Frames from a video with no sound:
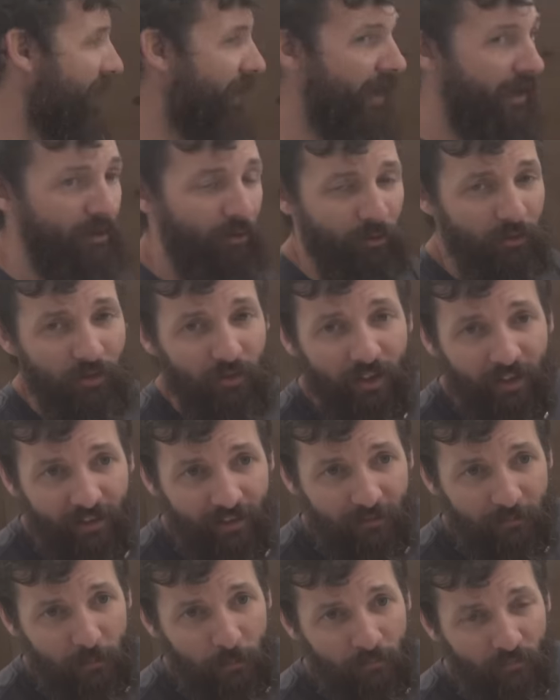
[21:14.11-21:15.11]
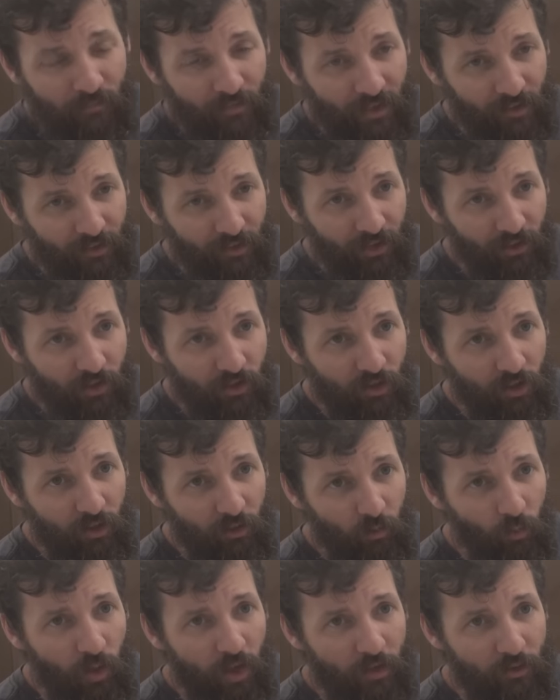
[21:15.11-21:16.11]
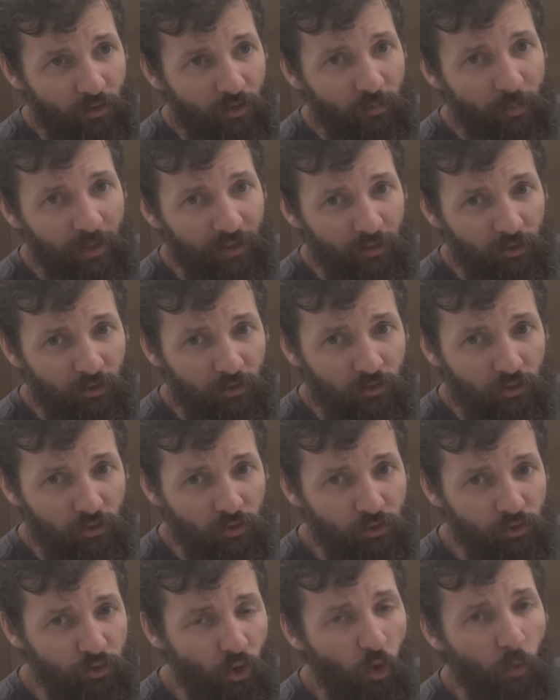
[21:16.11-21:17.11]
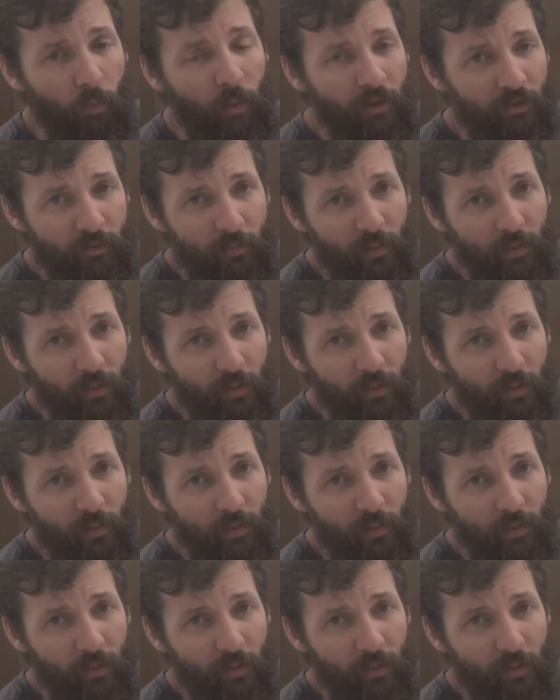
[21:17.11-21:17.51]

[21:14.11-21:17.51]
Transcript: I know what you're thinking. You're like, Sean, why did you spend so much